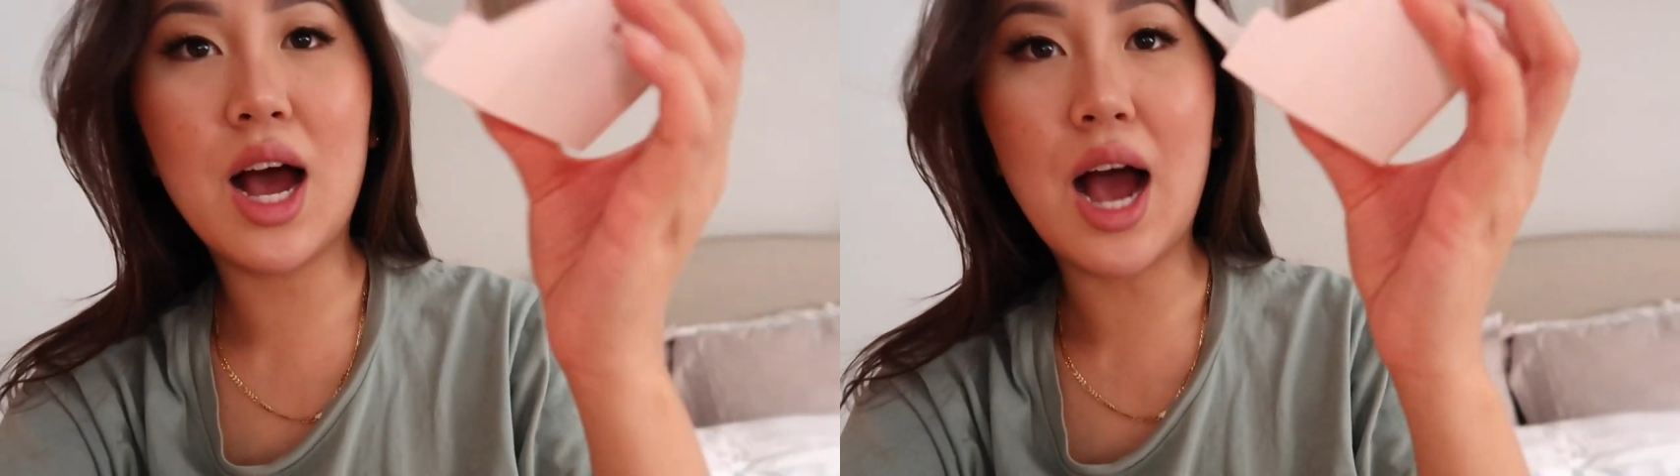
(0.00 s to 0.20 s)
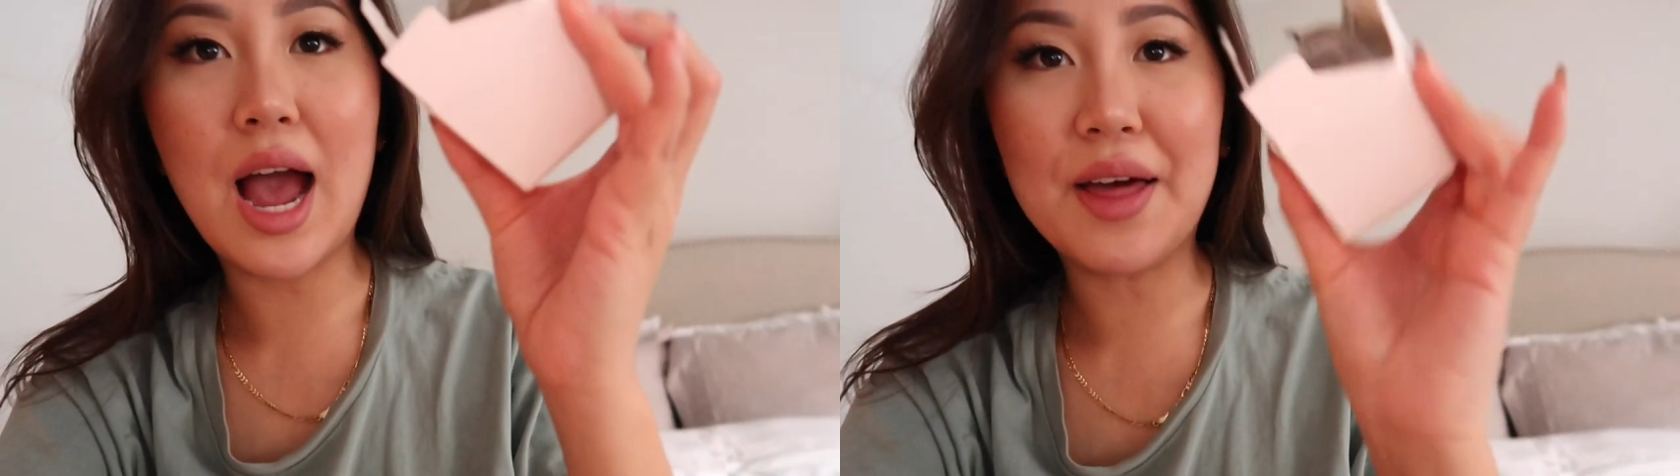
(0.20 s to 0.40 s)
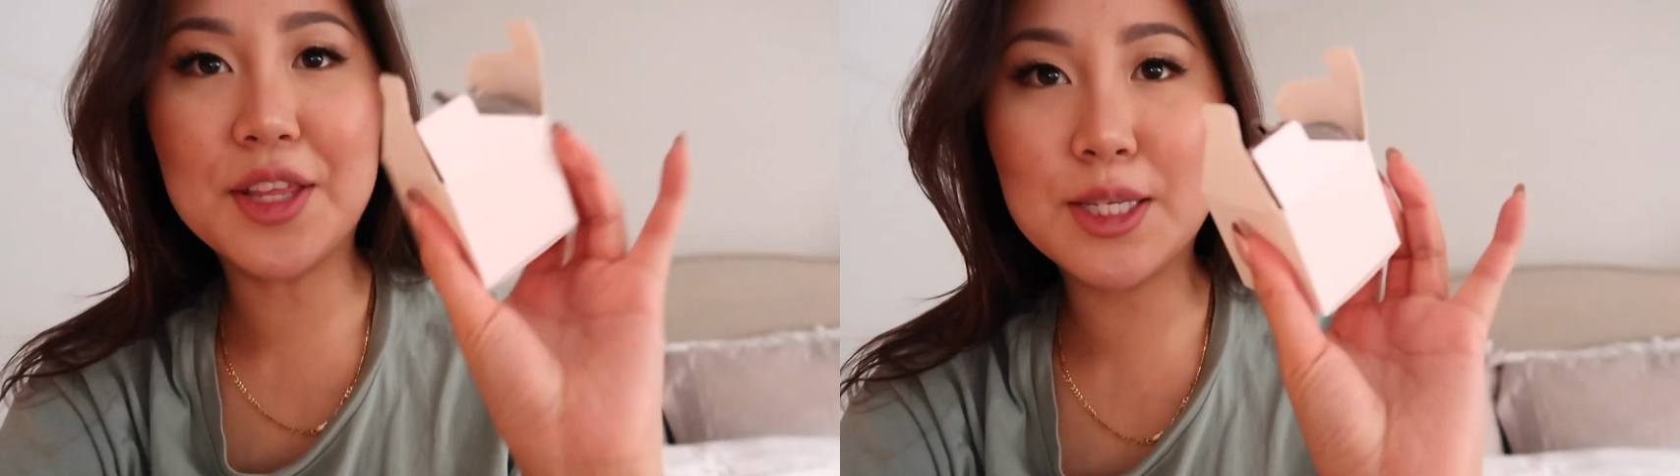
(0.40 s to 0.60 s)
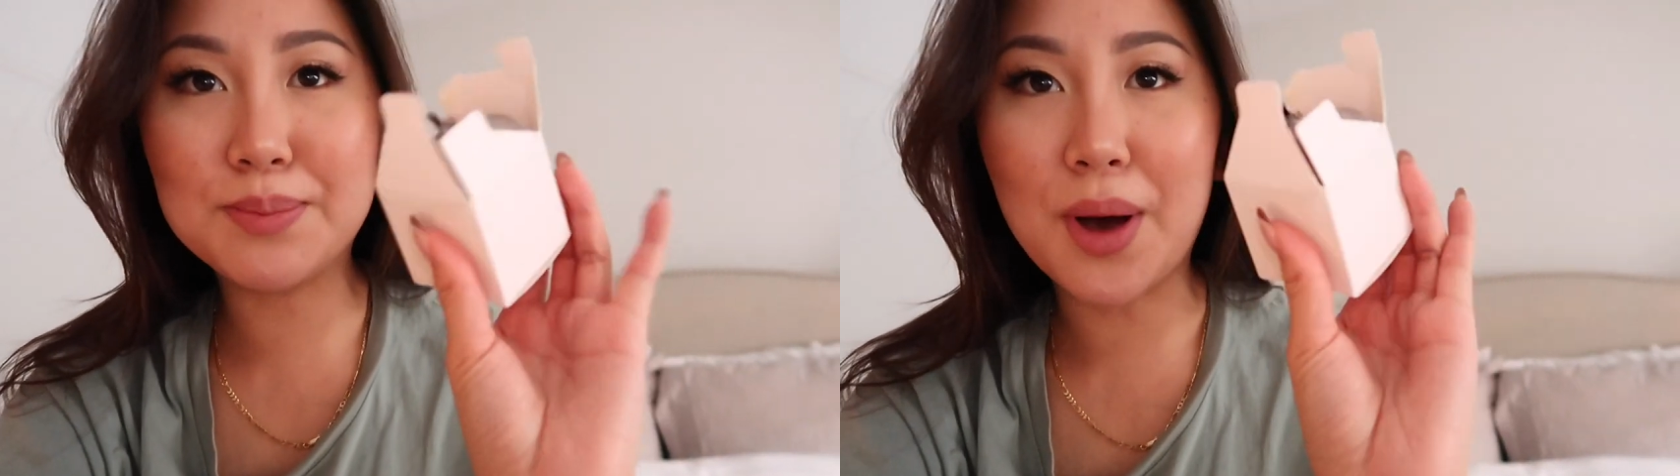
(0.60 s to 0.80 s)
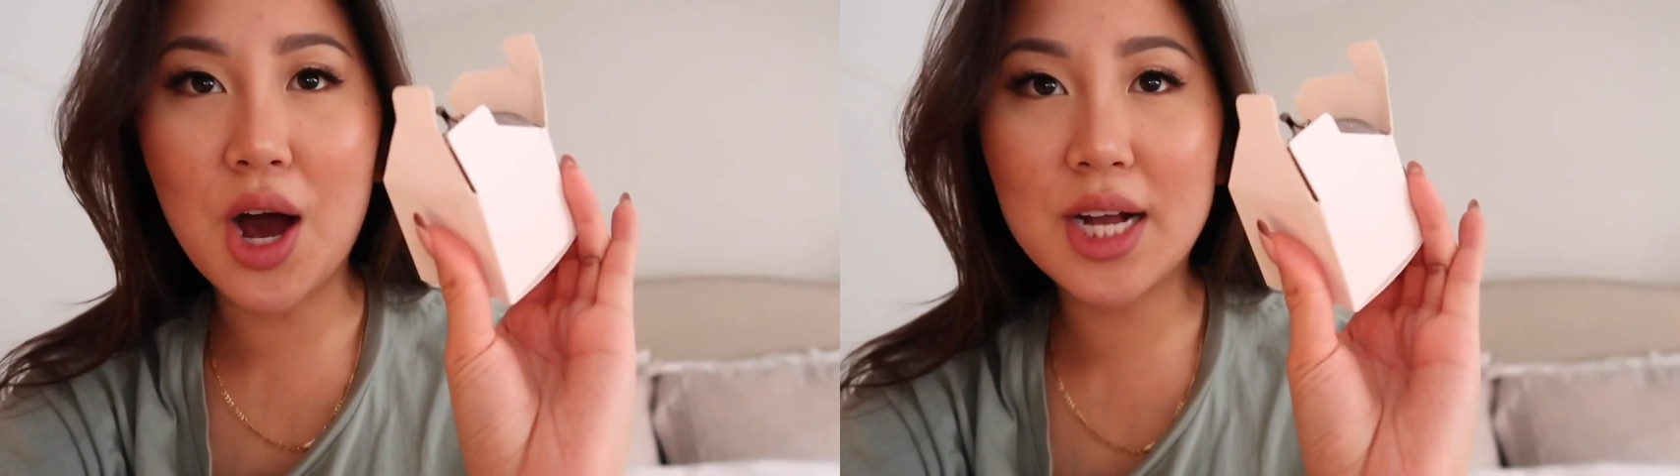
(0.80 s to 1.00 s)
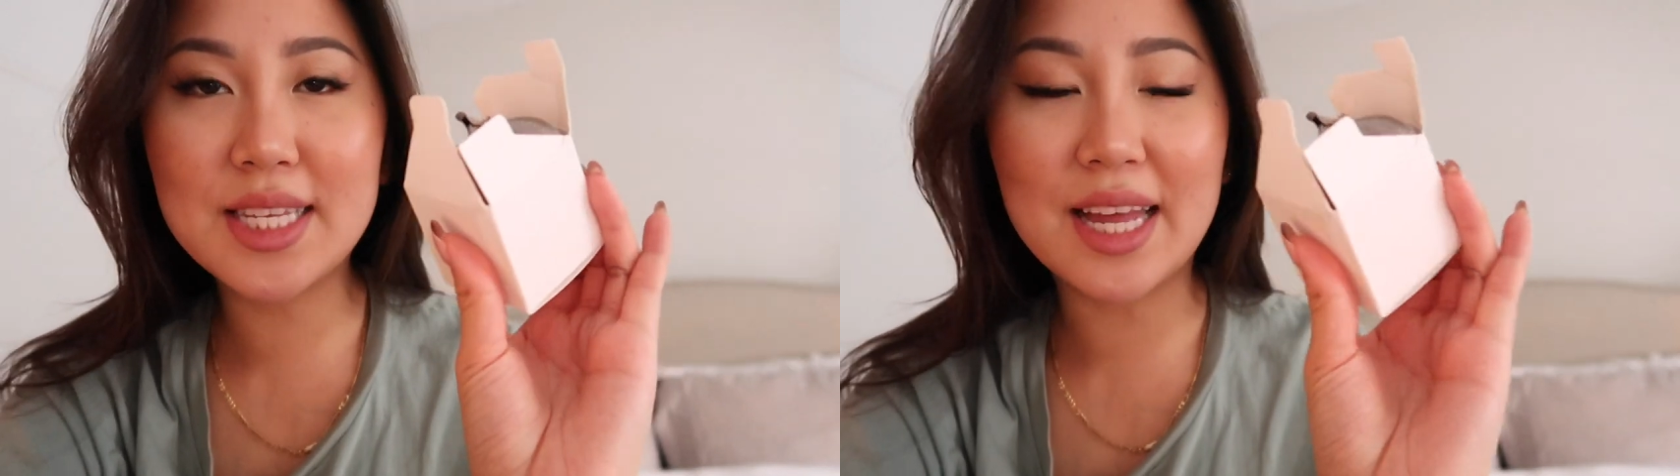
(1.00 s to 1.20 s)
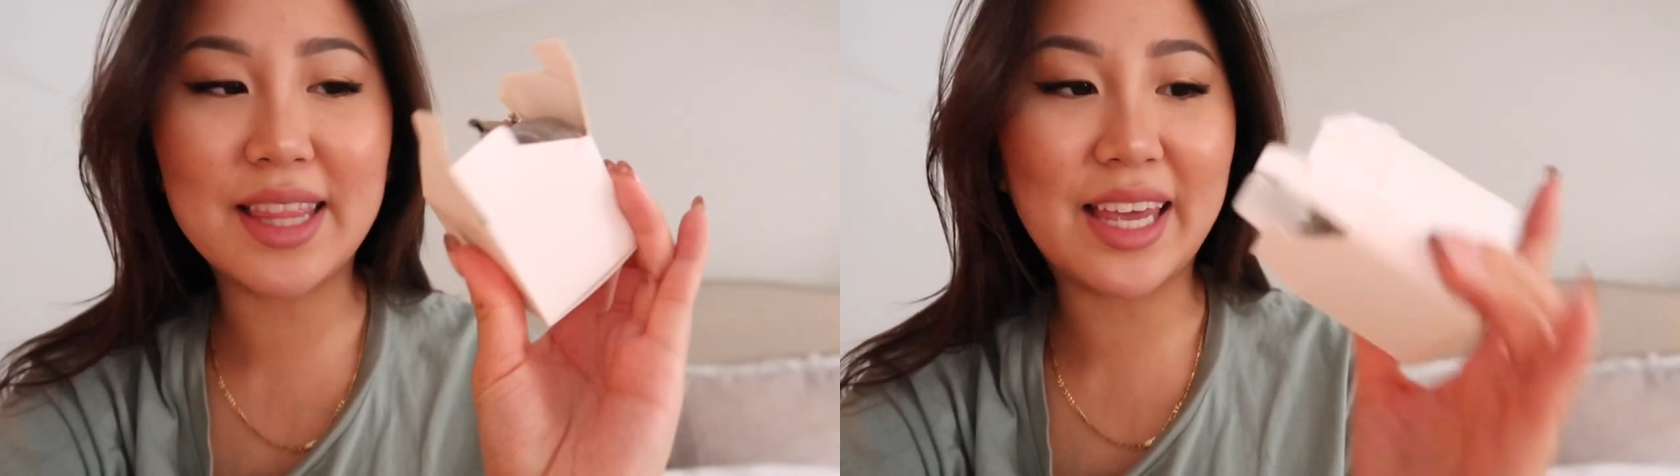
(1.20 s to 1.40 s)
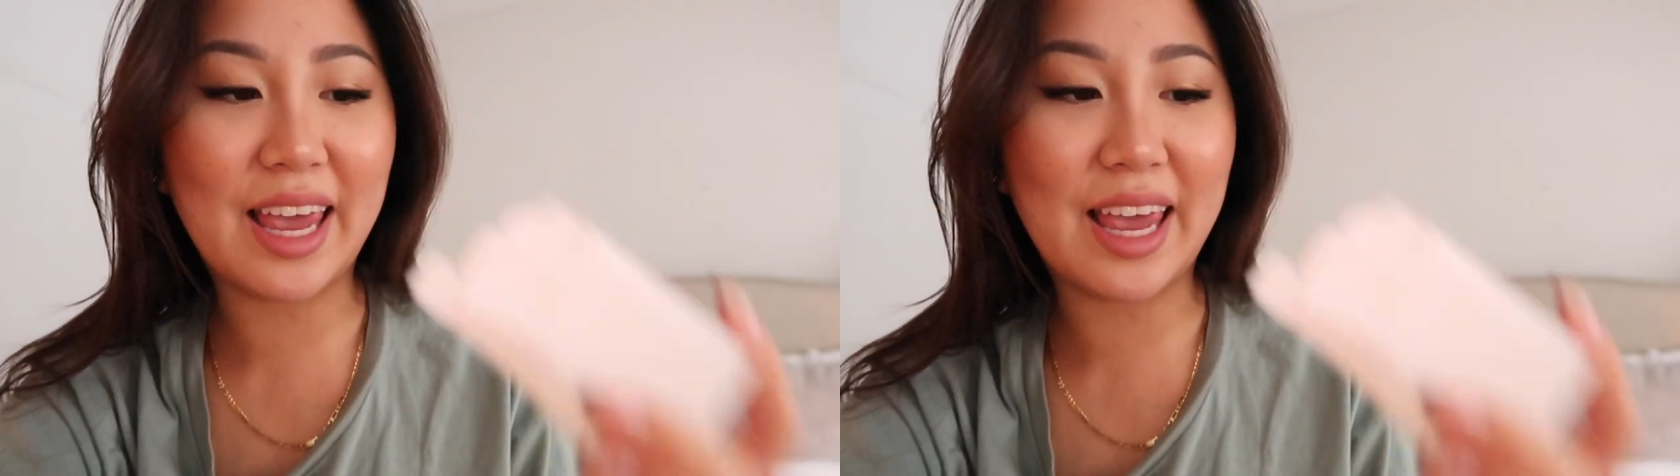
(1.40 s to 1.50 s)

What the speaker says: had this box that they